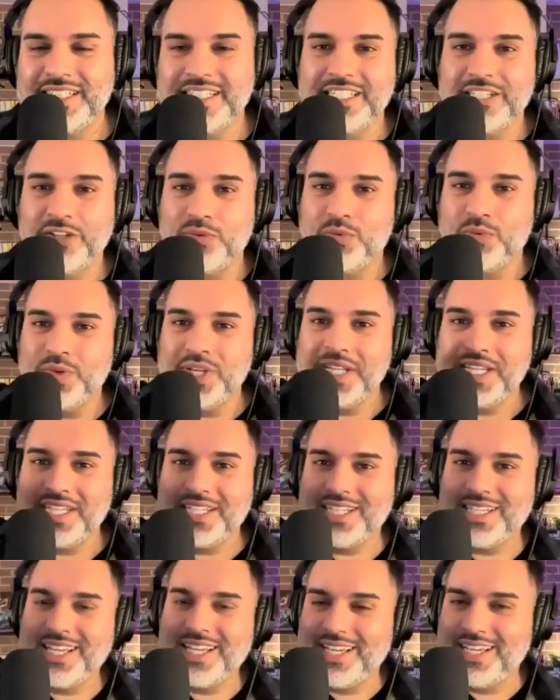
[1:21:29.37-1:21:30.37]
of the
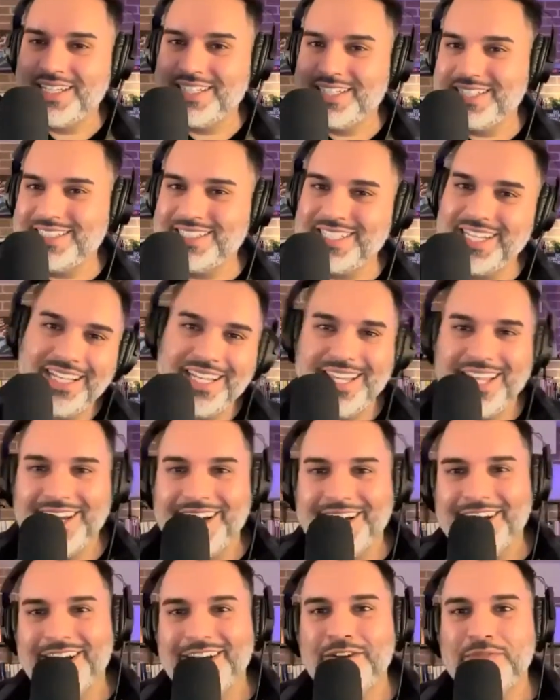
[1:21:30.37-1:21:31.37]
week and take
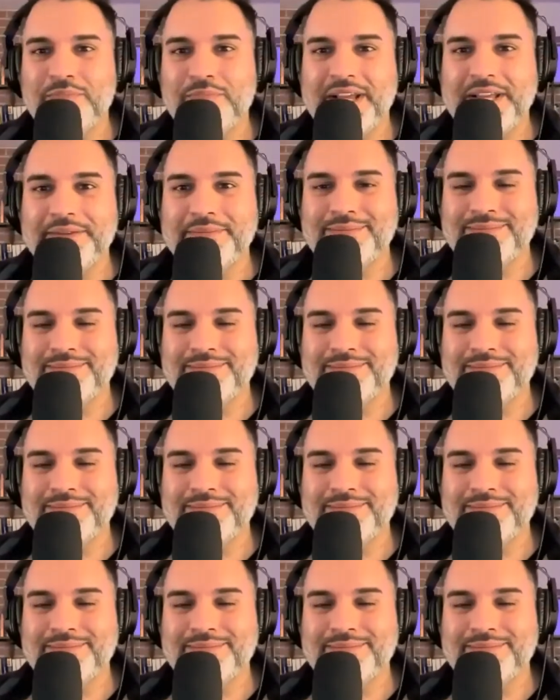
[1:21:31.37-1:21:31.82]
care. Bye.